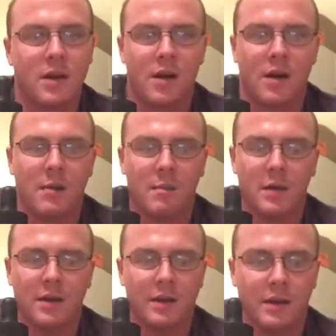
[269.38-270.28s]

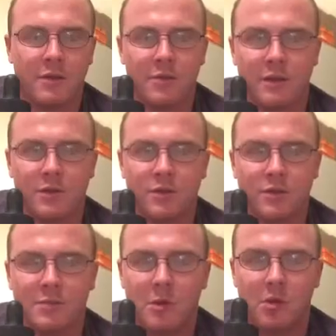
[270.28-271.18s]
But then again, whenever you
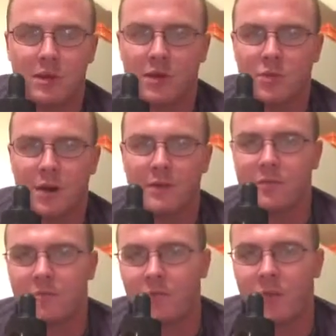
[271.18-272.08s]
use a smaller gauge
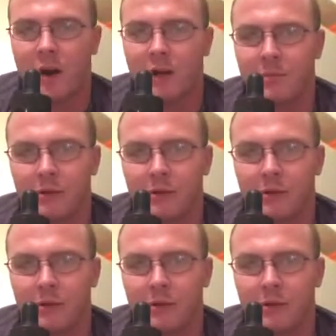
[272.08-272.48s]
wire